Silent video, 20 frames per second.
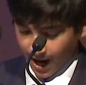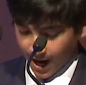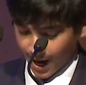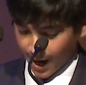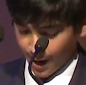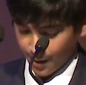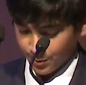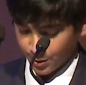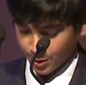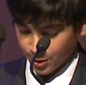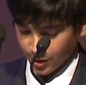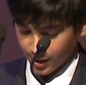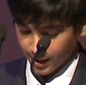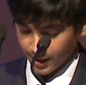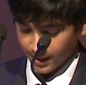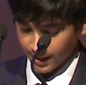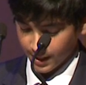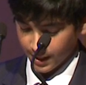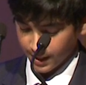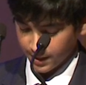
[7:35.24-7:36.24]
I am
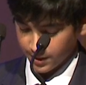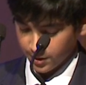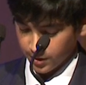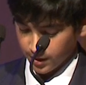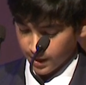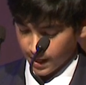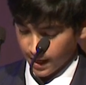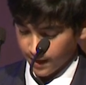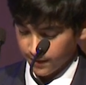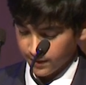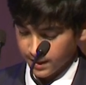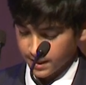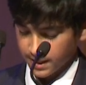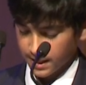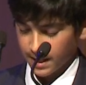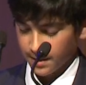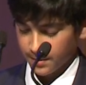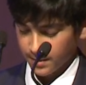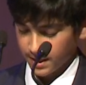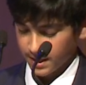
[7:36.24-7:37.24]
sorry that I do not have the
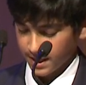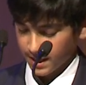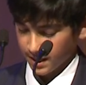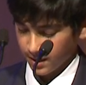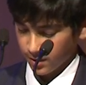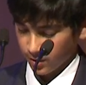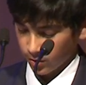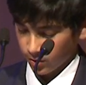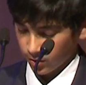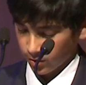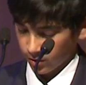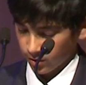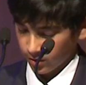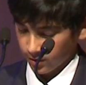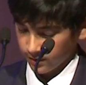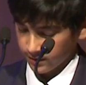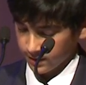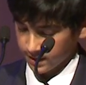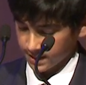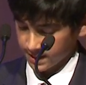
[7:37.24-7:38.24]
time to thank
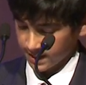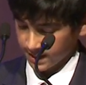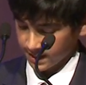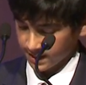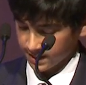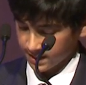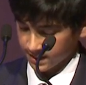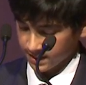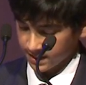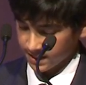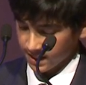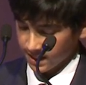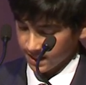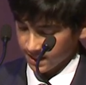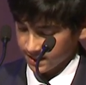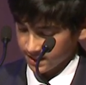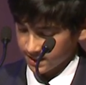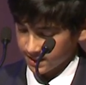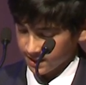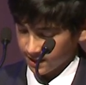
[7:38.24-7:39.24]
all of the teachers
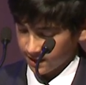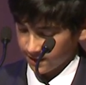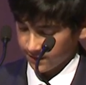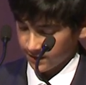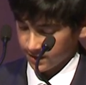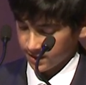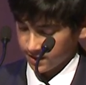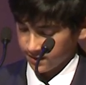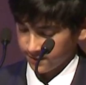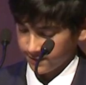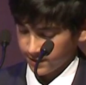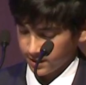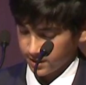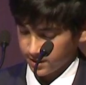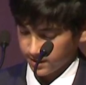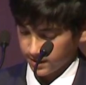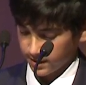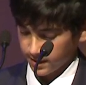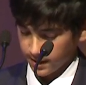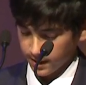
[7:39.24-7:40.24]
and staff
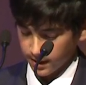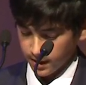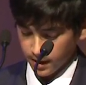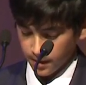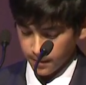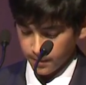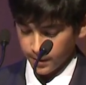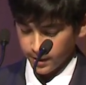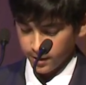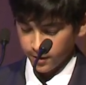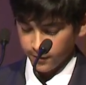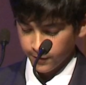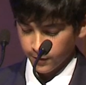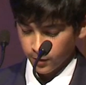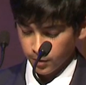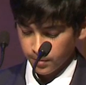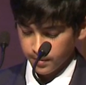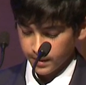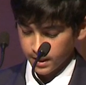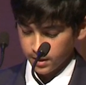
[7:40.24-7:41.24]
individually, but you've
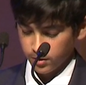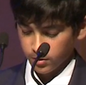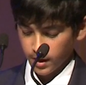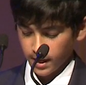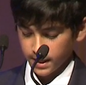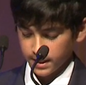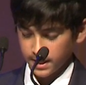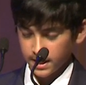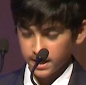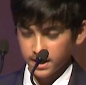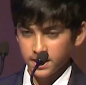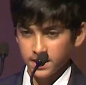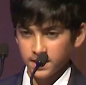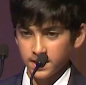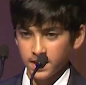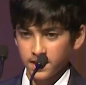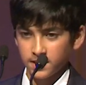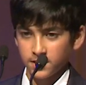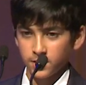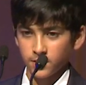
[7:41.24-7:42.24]
all been great
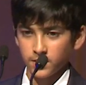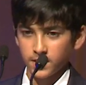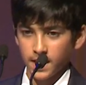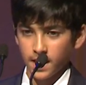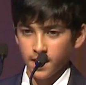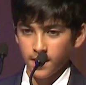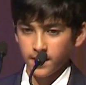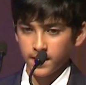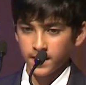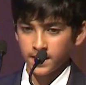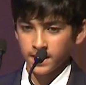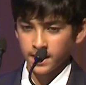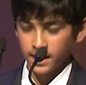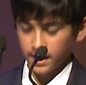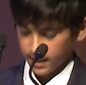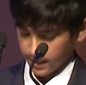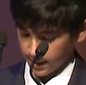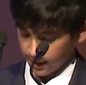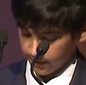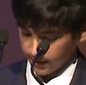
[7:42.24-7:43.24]
teachers and so caring,
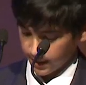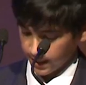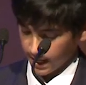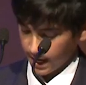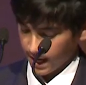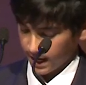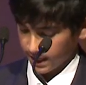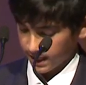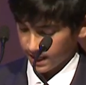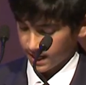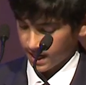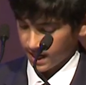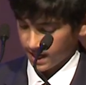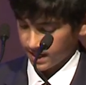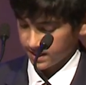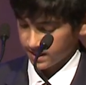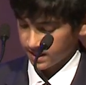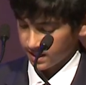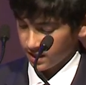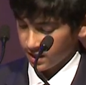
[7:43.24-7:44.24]
giving, and
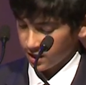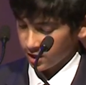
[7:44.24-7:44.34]
kind.